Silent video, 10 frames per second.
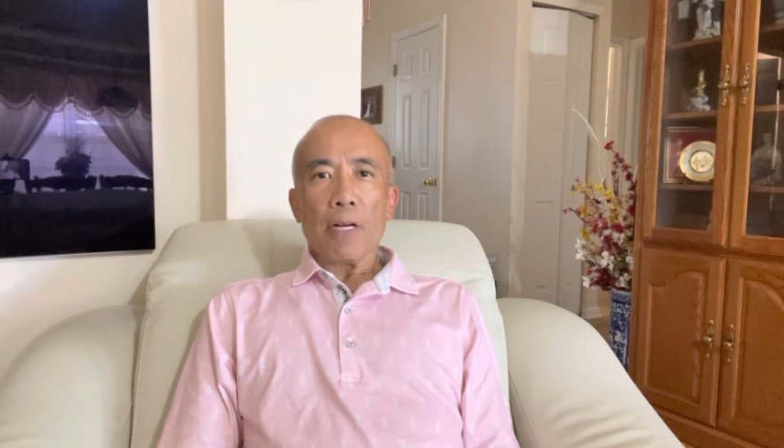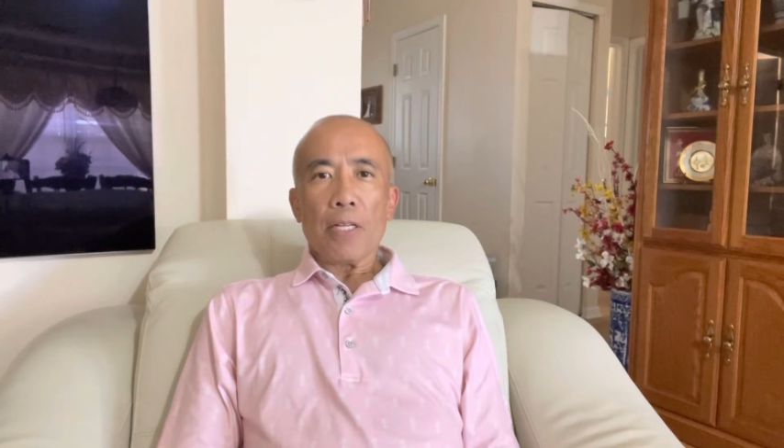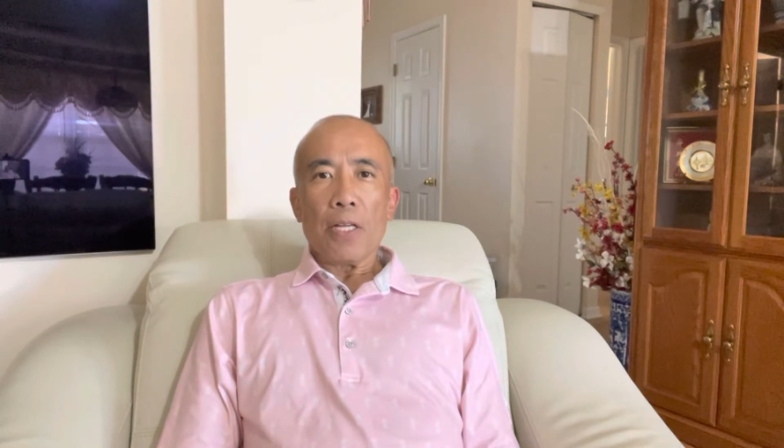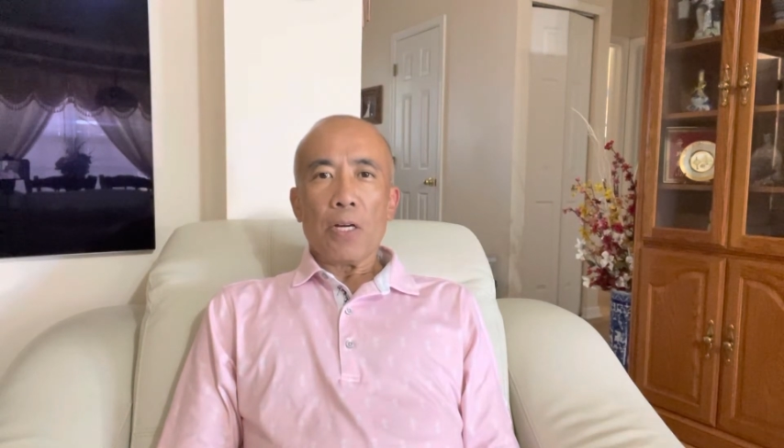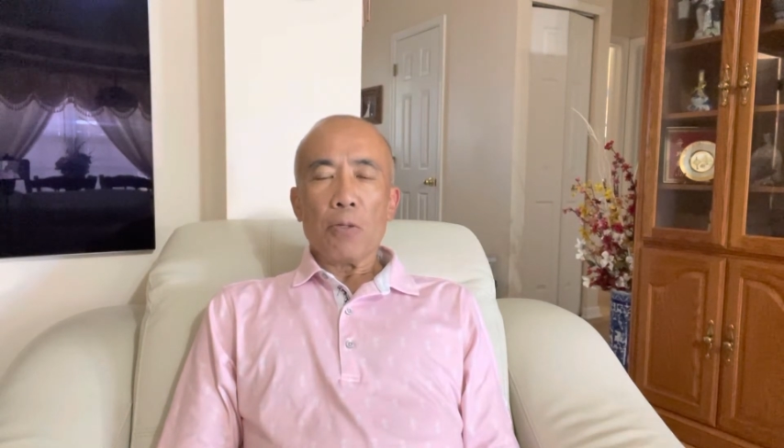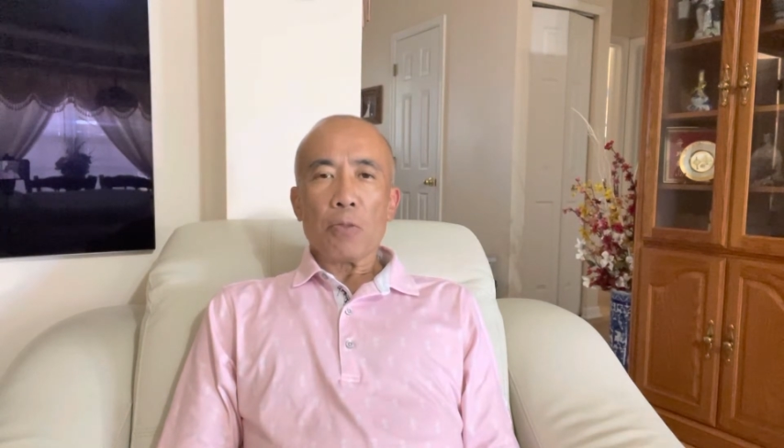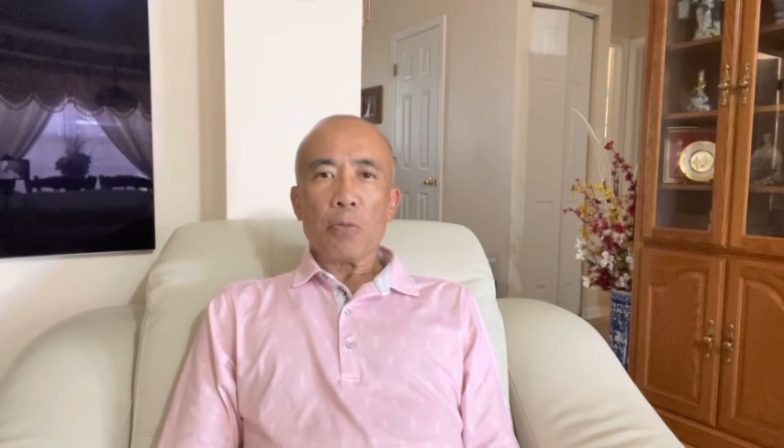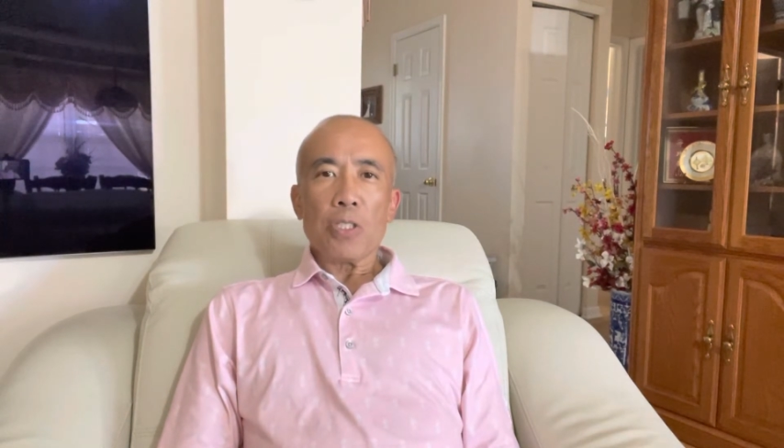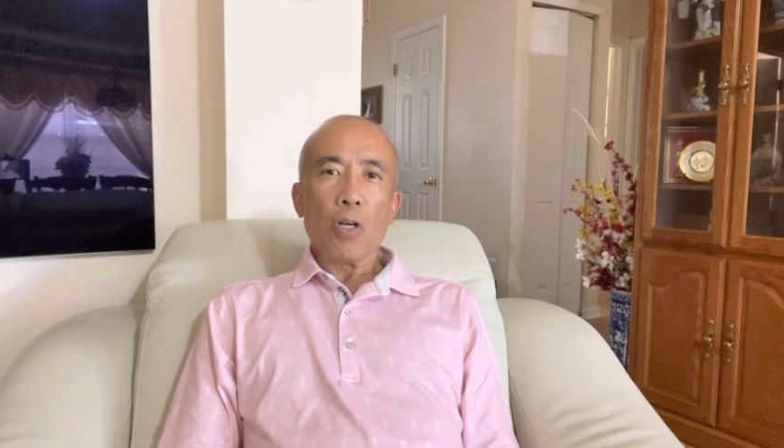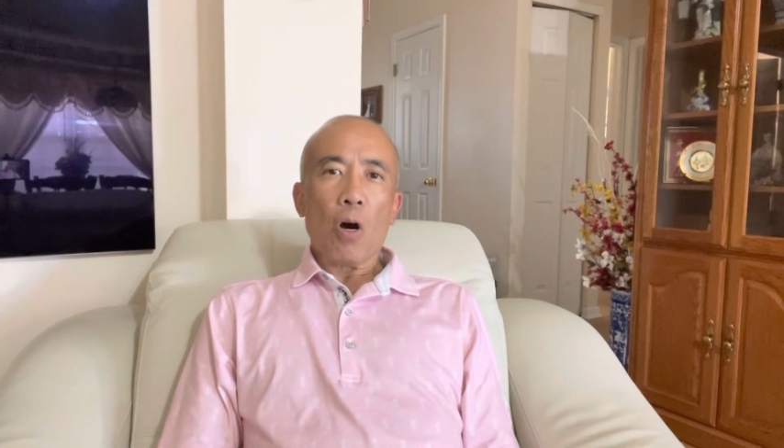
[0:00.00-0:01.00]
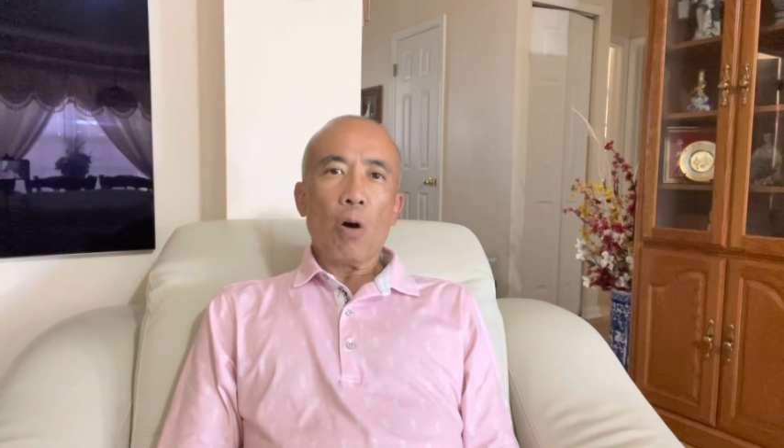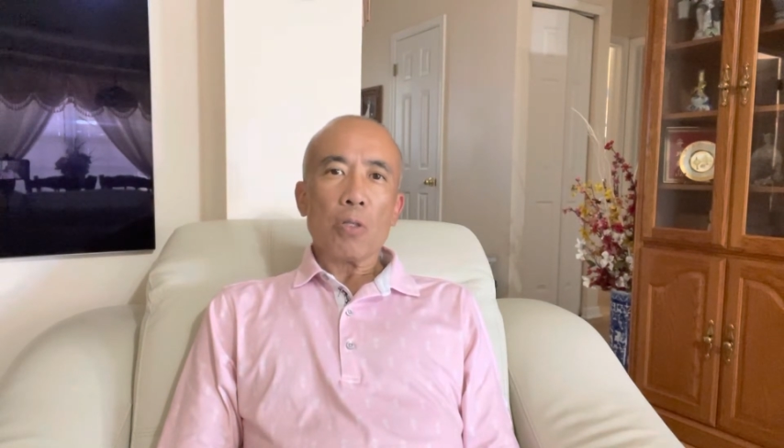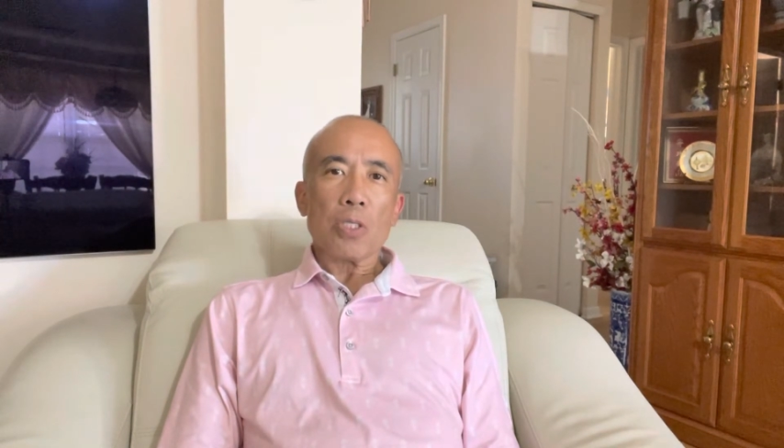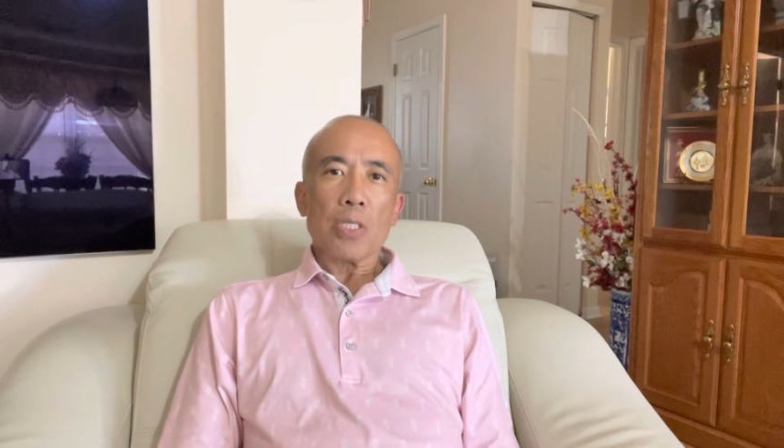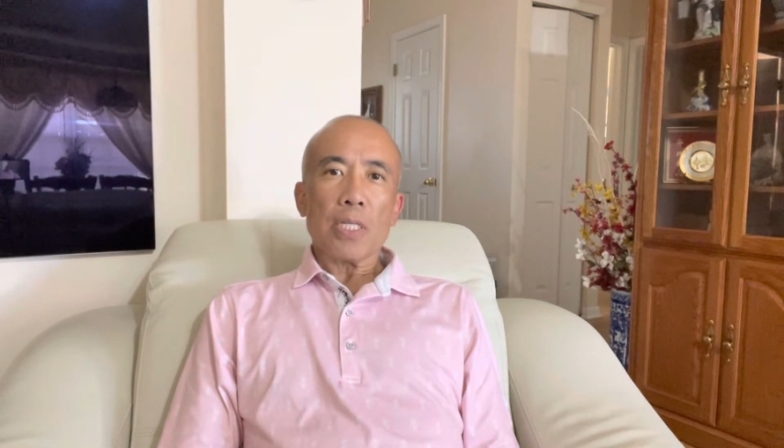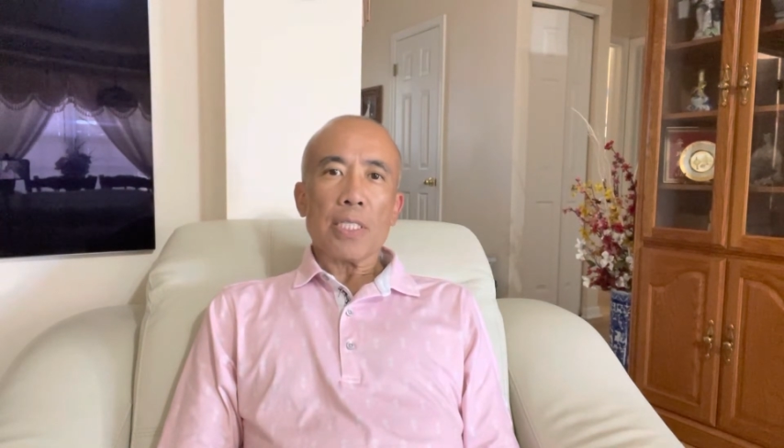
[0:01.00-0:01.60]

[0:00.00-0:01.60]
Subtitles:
those results,